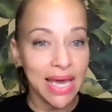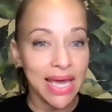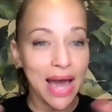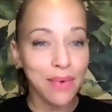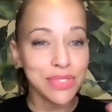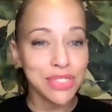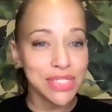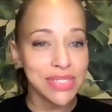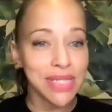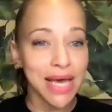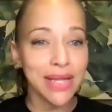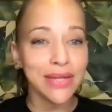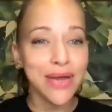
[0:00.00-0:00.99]
And I was just
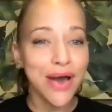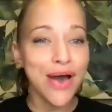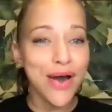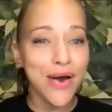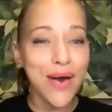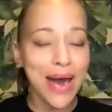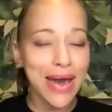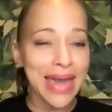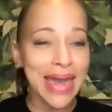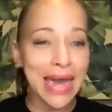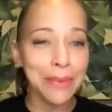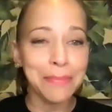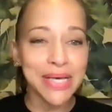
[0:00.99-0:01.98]
like, no, I
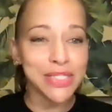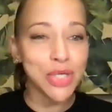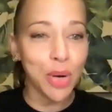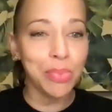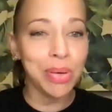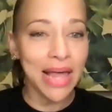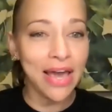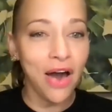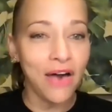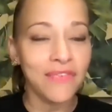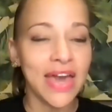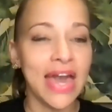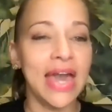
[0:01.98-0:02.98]
can't miss her
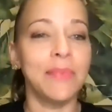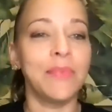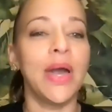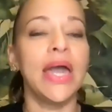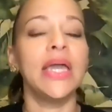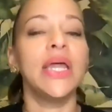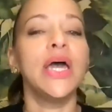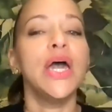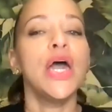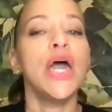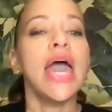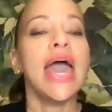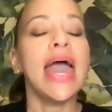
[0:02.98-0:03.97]
playoff game, right?
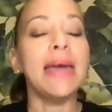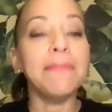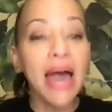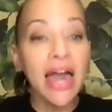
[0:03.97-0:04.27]
And my